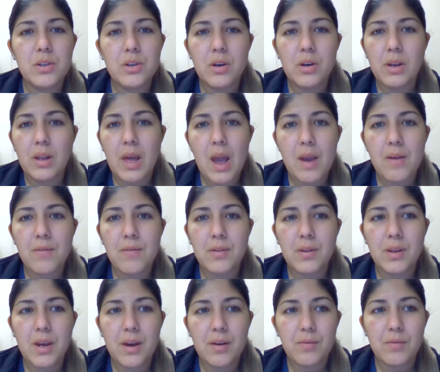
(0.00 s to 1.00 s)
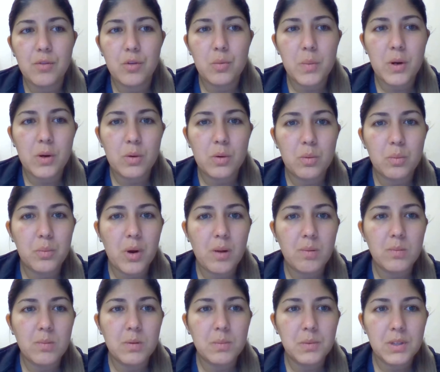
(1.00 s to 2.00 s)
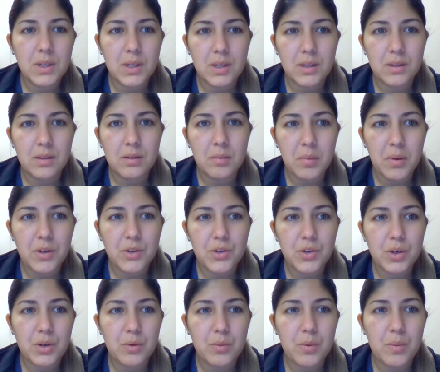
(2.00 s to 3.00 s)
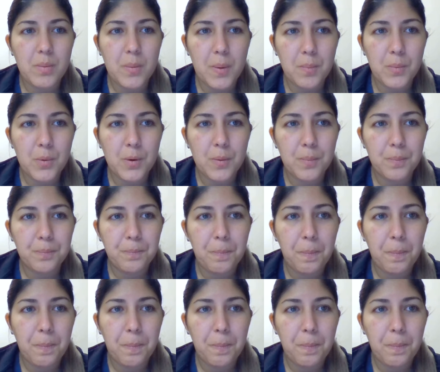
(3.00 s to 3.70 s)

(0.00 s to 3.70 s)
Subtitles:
They're alive, and they have no medical problems that the patient could remember.